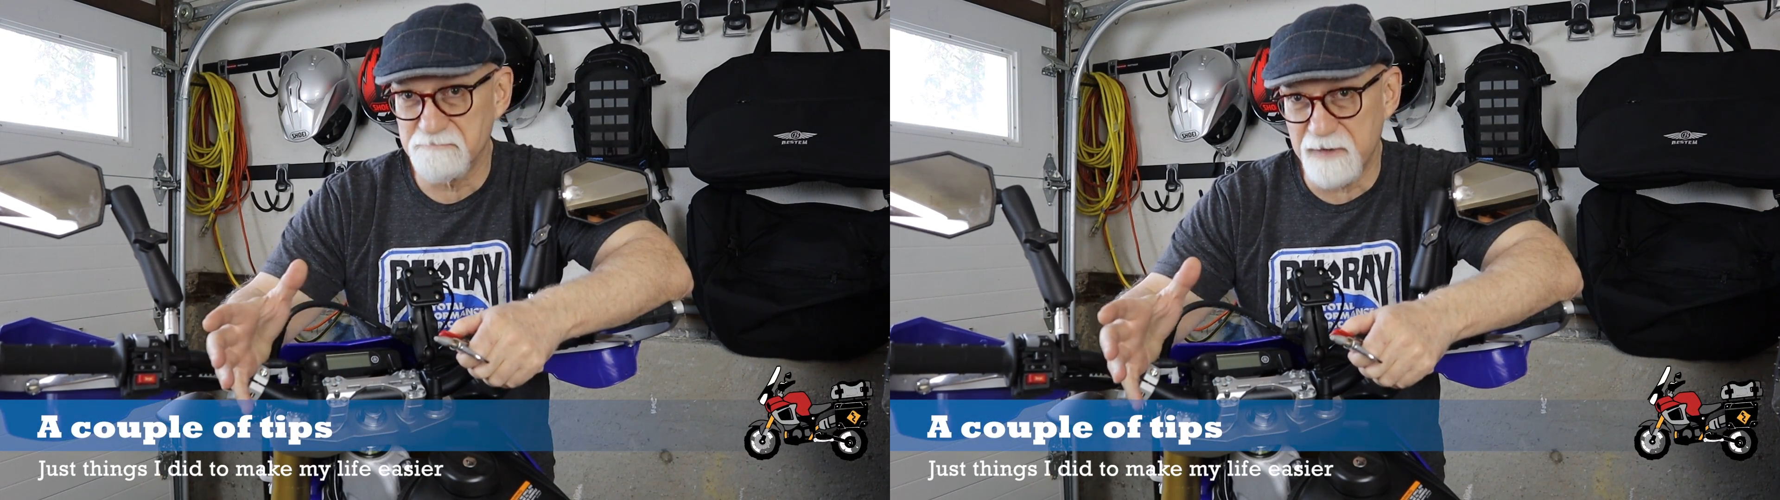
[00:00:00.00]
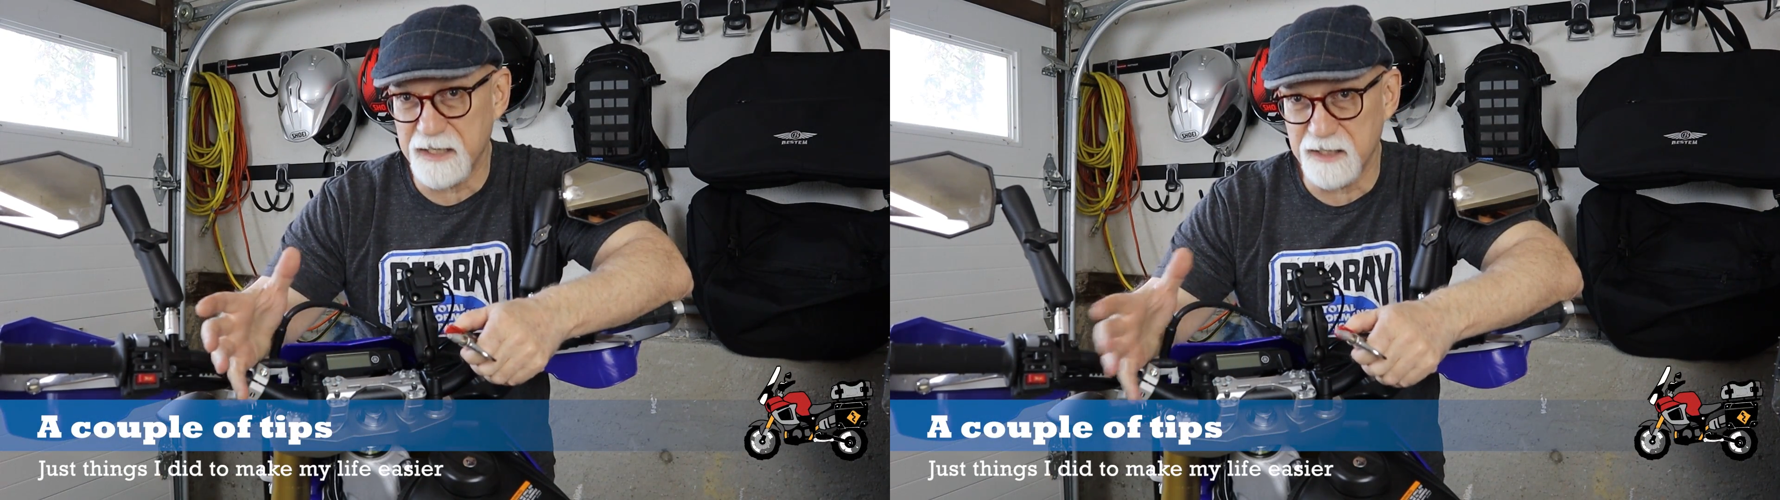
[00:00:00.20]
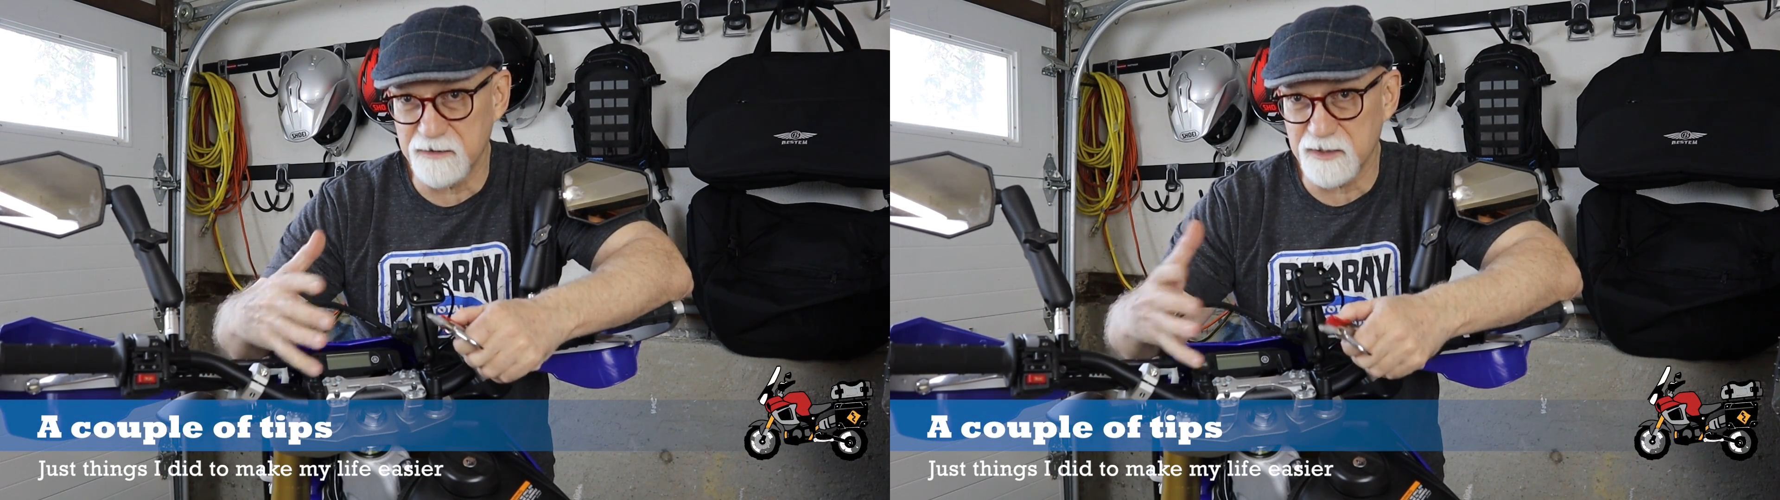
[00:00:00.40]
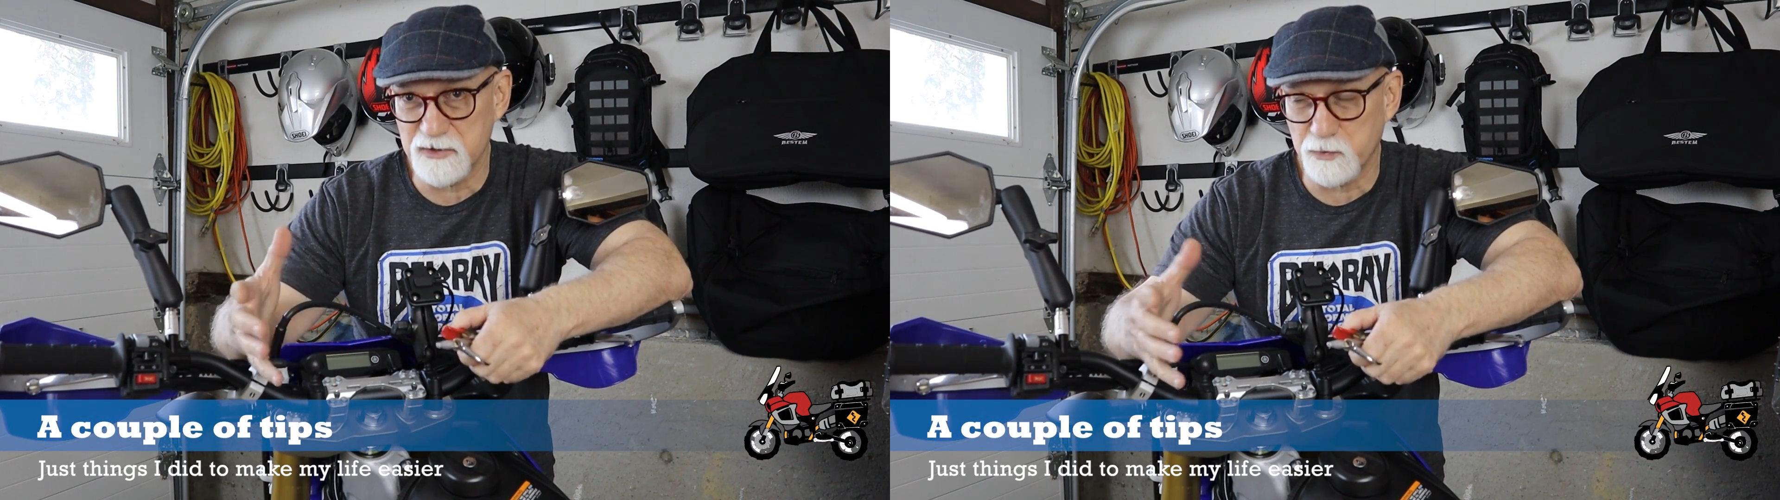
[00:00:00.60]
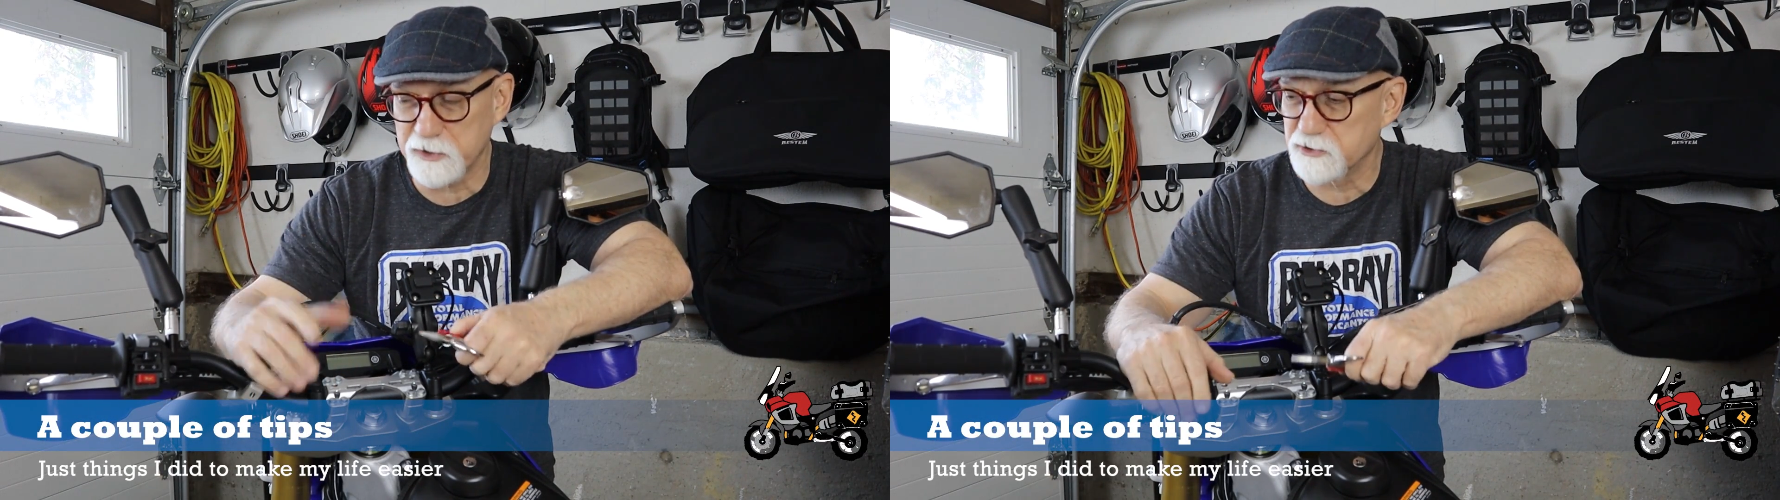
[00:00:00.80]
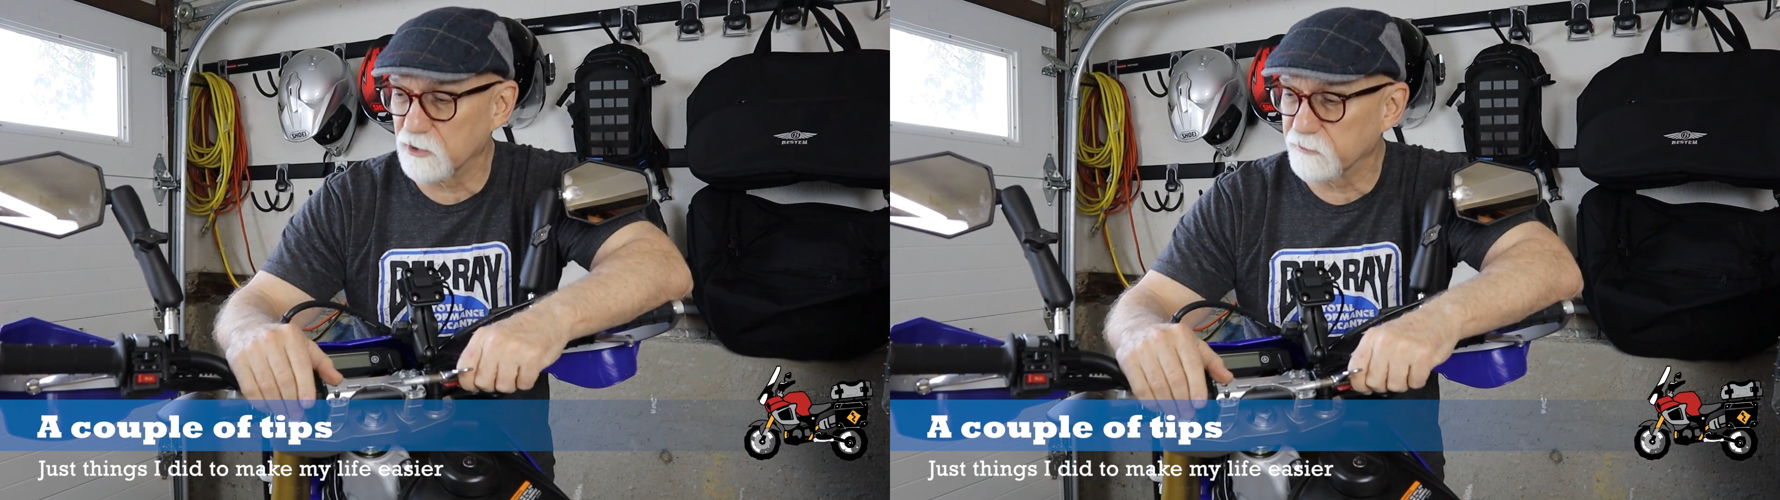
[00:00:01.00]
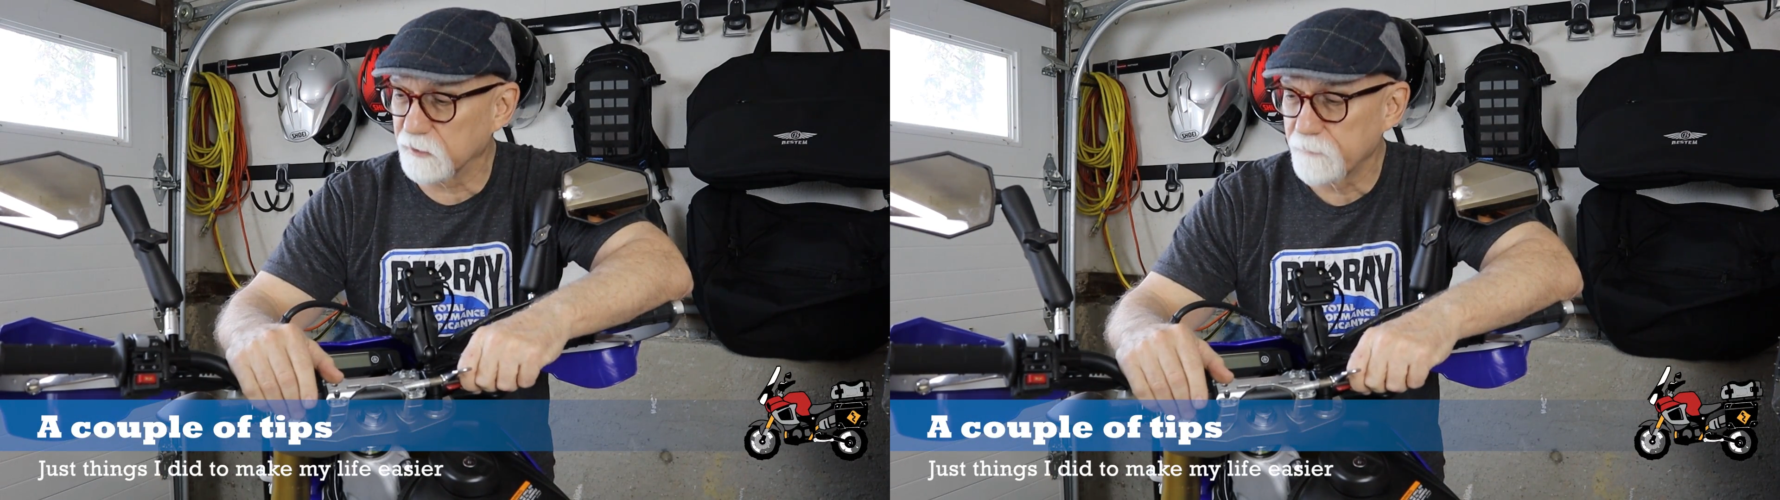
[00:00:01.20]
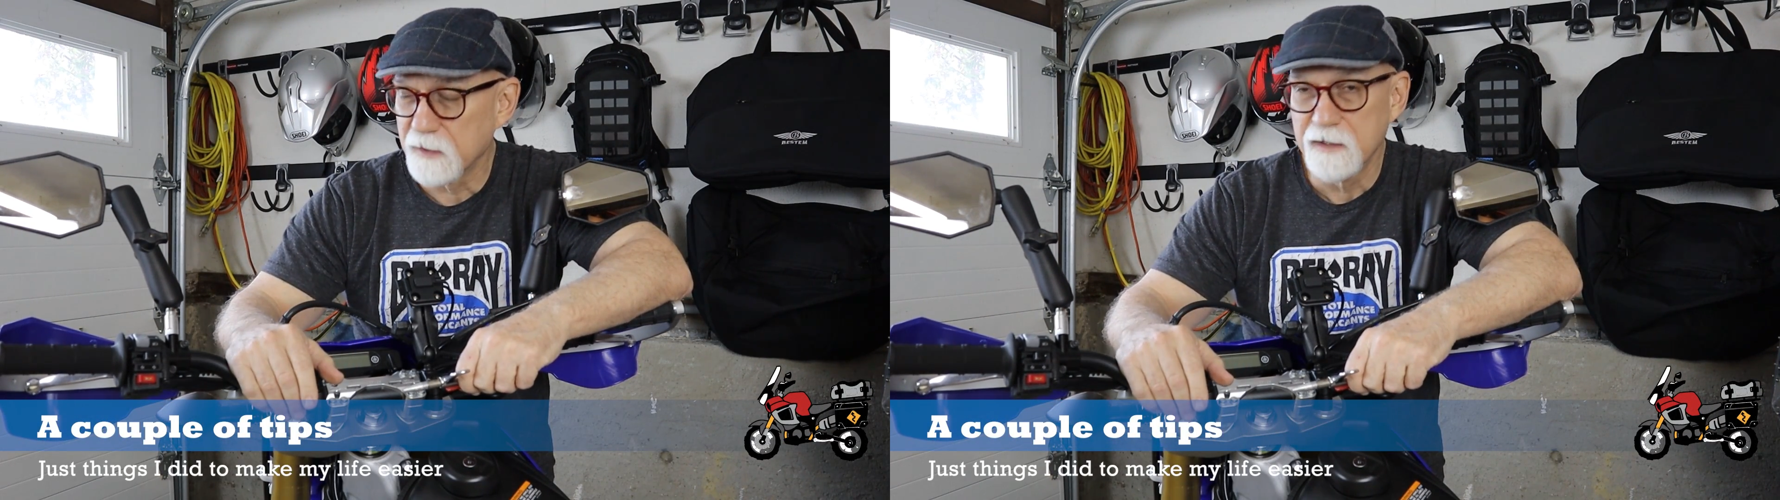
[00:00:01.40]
making the switch over.